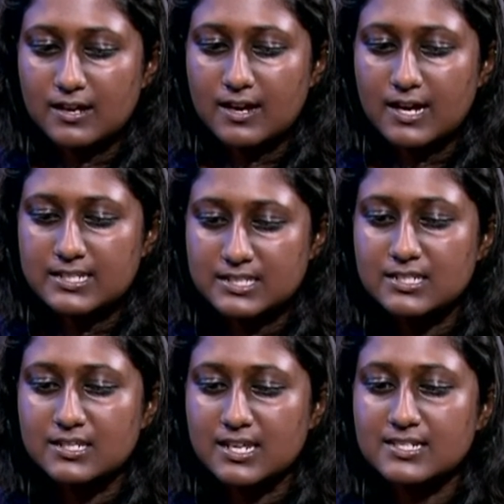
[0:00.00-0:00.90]
I
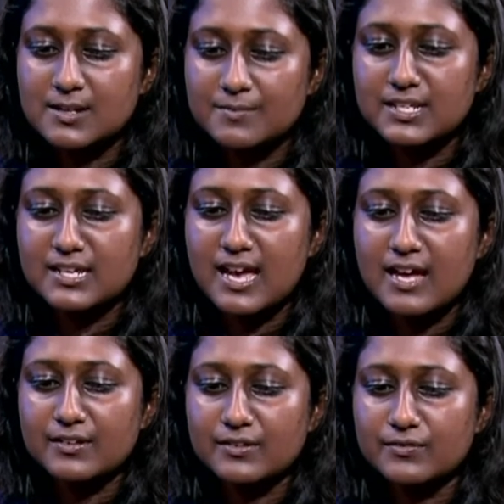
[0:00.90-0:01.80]
did get something
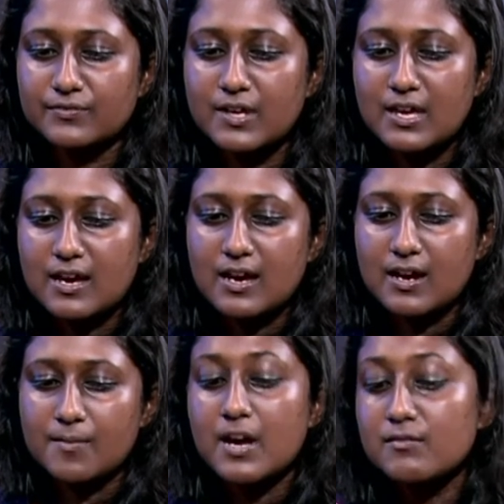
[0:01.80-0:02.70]
out of.
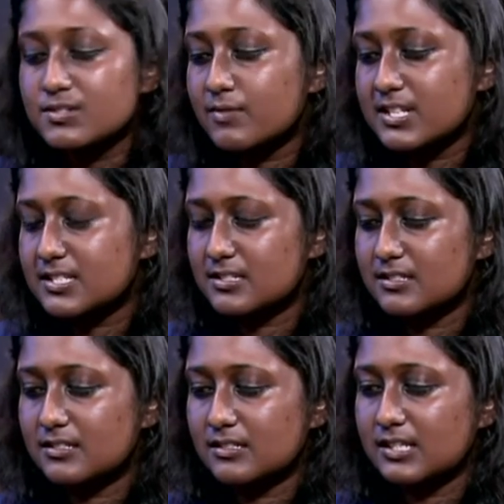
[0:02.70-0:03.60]
I was raised
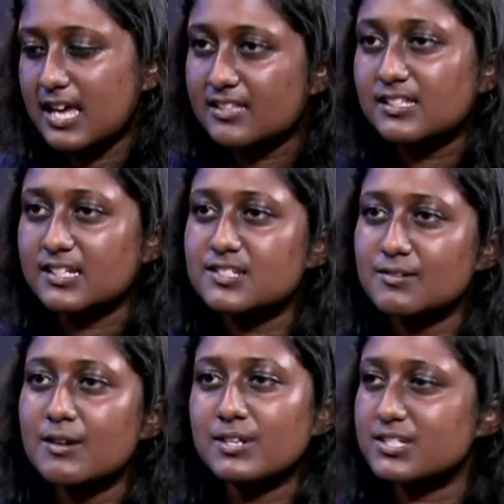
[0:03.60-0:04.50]
Catholic,
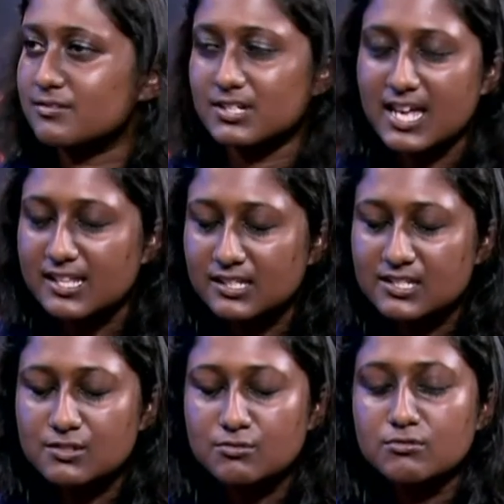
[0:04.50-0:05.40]
so I went to a Catholic
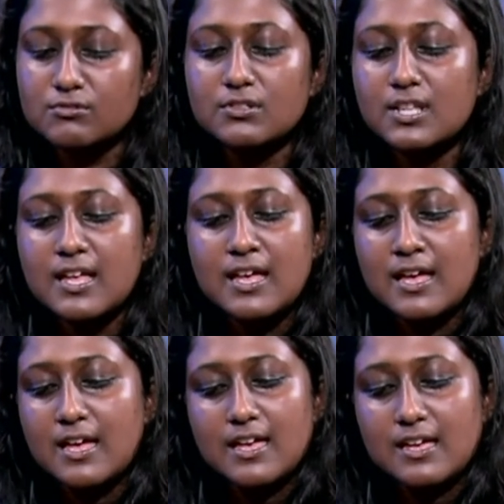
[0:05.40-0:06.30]
school
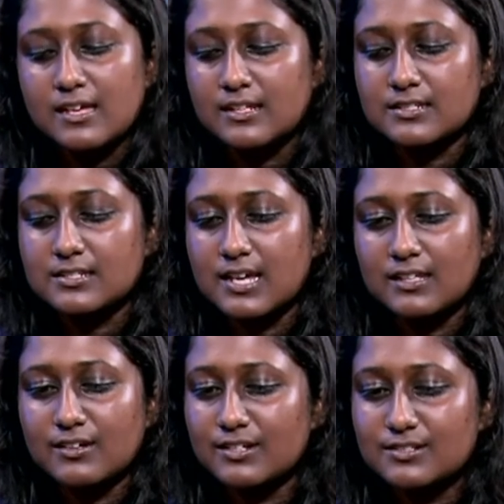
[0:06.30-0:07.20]
and I
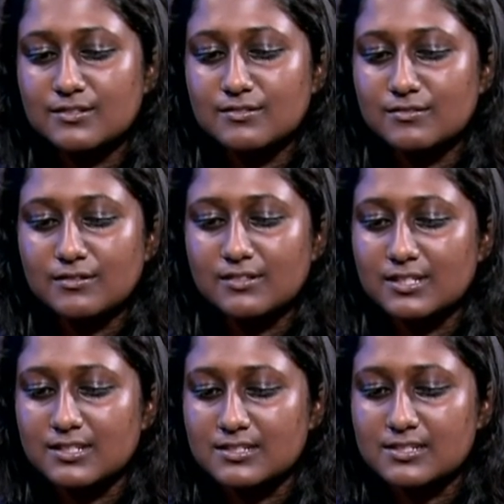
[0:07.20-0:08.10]
learned all
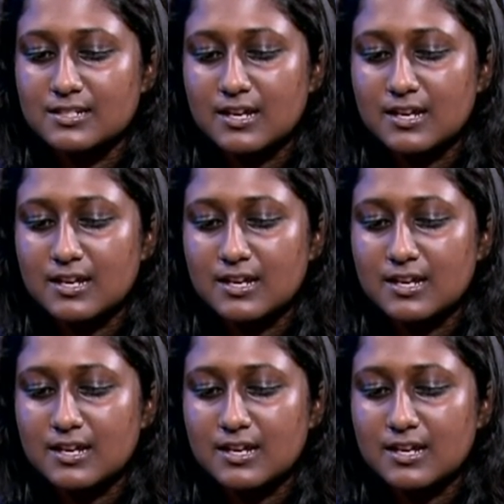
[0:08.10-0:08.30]
these,